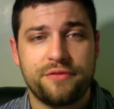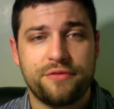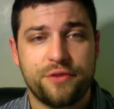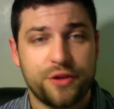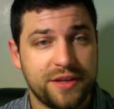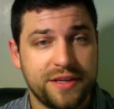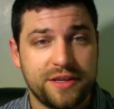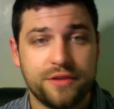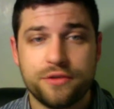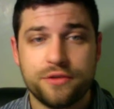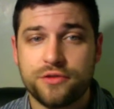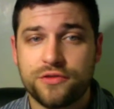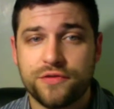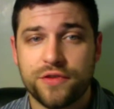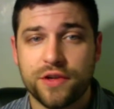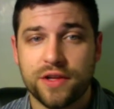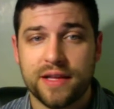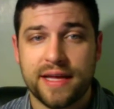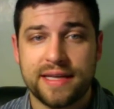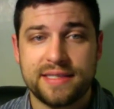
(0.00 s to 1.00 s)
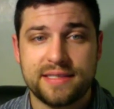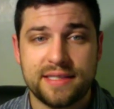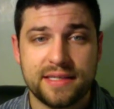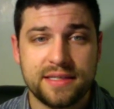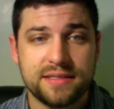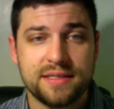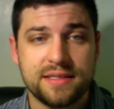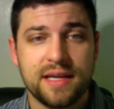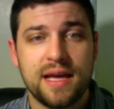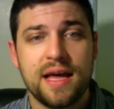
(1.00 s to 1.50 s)
really useful
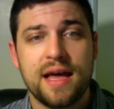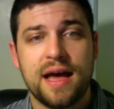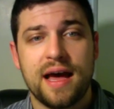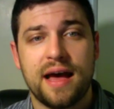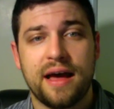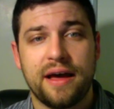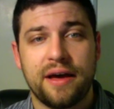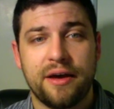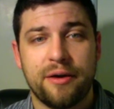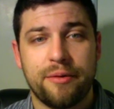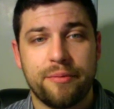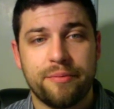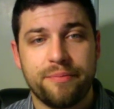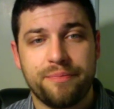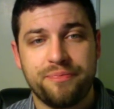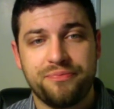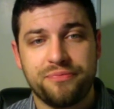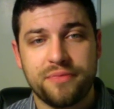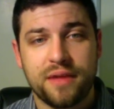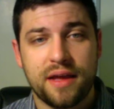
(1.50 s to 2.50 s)
lessons, and